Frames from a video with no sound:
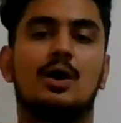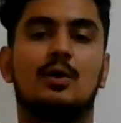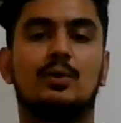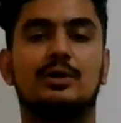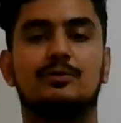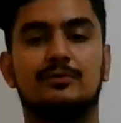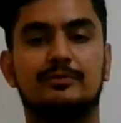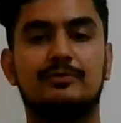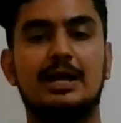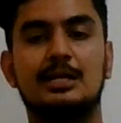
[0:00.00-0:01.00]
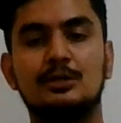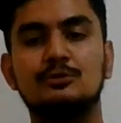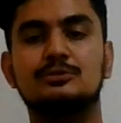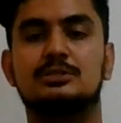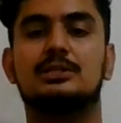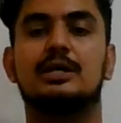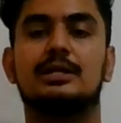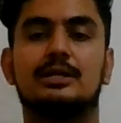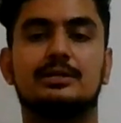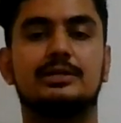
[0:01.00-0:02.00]
values. The
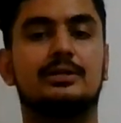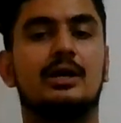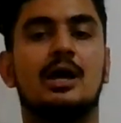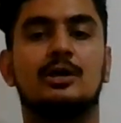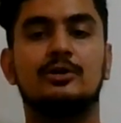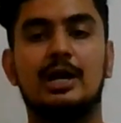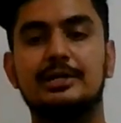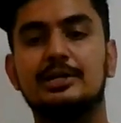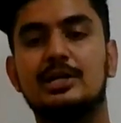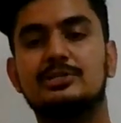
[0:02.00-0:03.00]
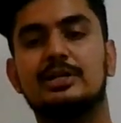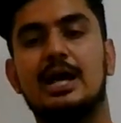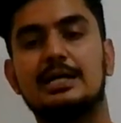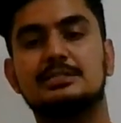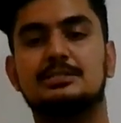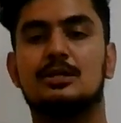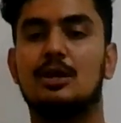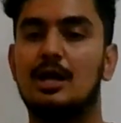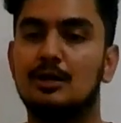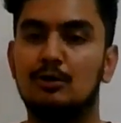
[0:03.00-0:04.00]
United Nations has
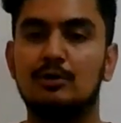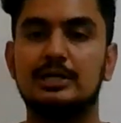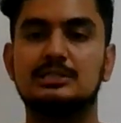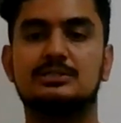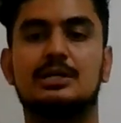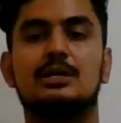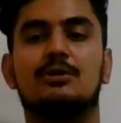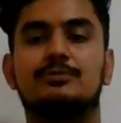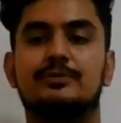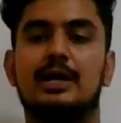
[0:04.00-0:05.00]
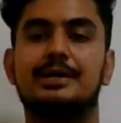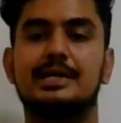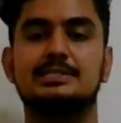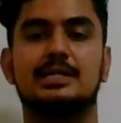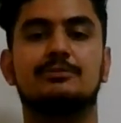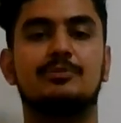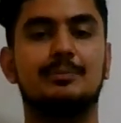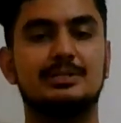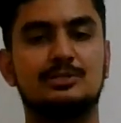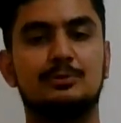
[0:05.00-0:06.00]
a long history of addressing
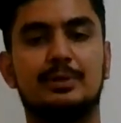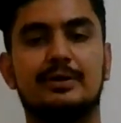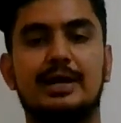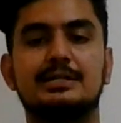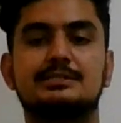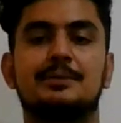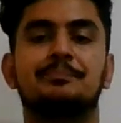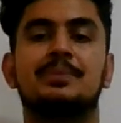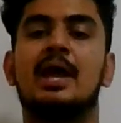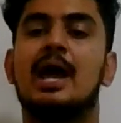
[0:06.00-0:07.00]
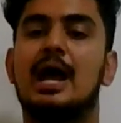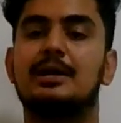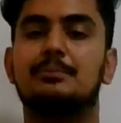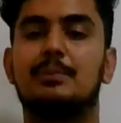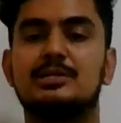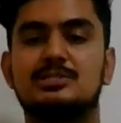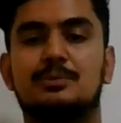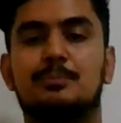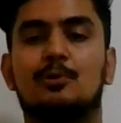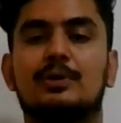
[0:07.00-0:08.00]
women's human rights, and much
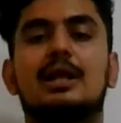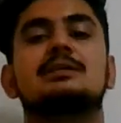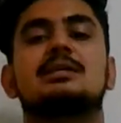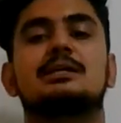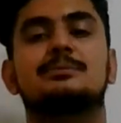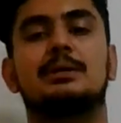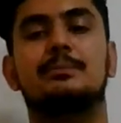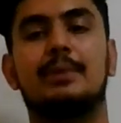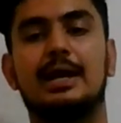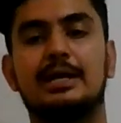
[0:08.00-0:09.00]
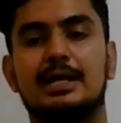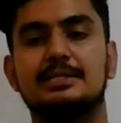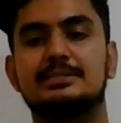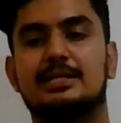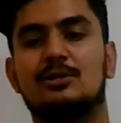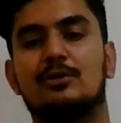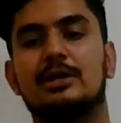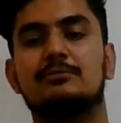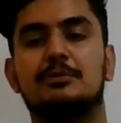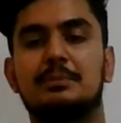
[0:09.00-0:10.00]
progress has been made in
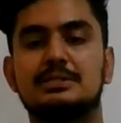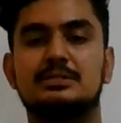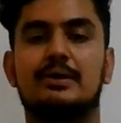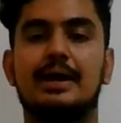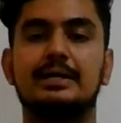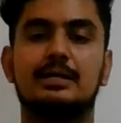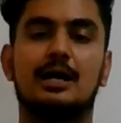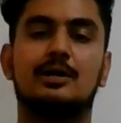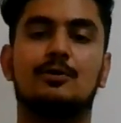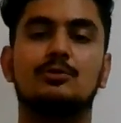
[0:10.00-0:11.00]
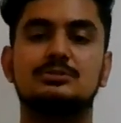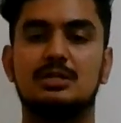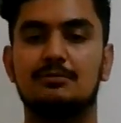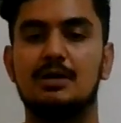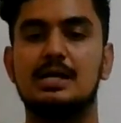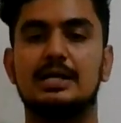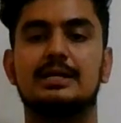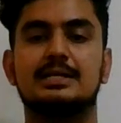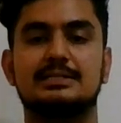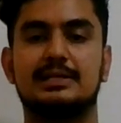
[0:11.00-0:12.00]
securing women's rights across the world in
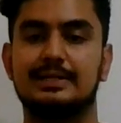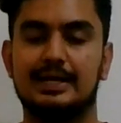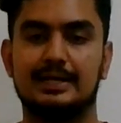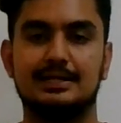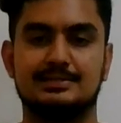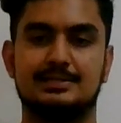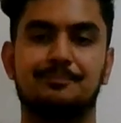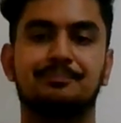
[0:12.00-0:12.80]
recent decades.